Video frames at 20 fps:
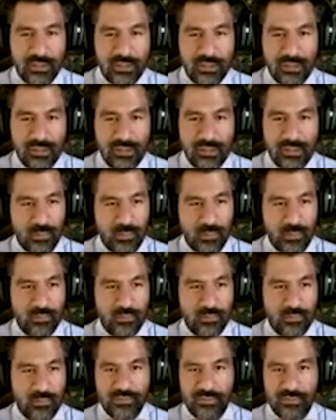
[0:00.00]
You were able
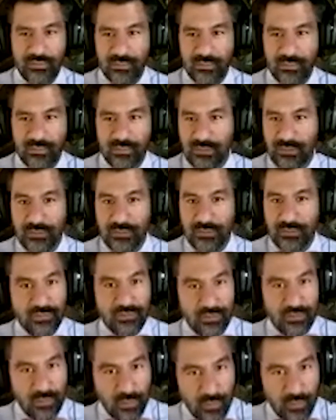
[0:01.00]
to
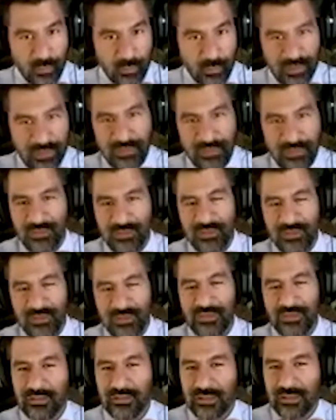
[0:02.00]
Zoom on the
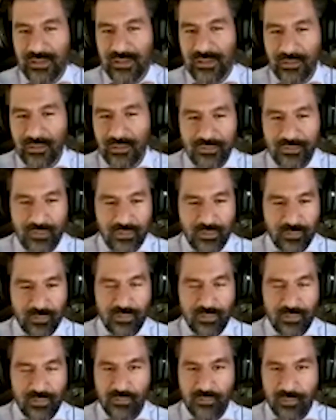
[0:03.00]
cloud to
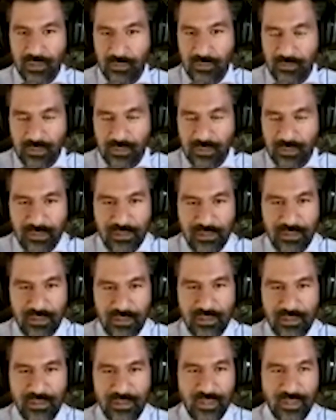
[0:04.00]
perform a
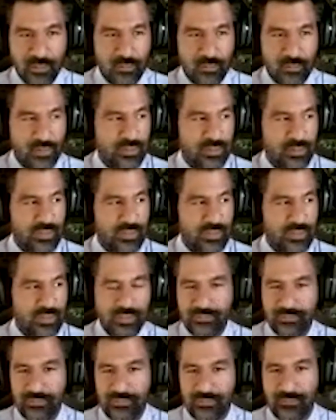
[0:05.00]
number of
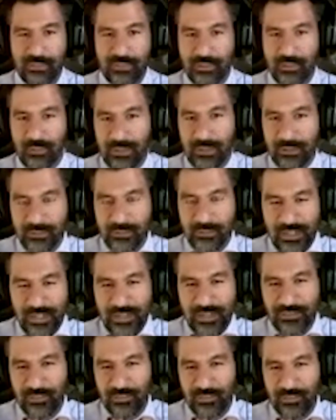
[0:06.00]
required tasks
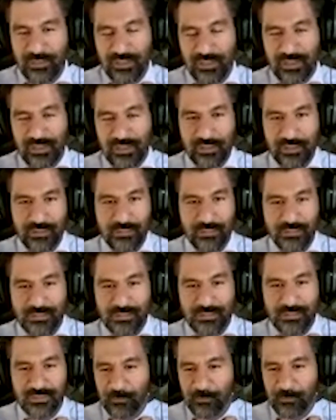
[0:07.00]
for your daily use
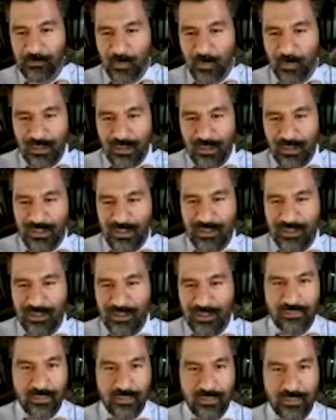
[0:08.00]
to
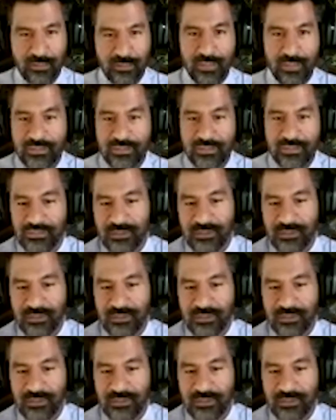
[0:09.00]
run your business.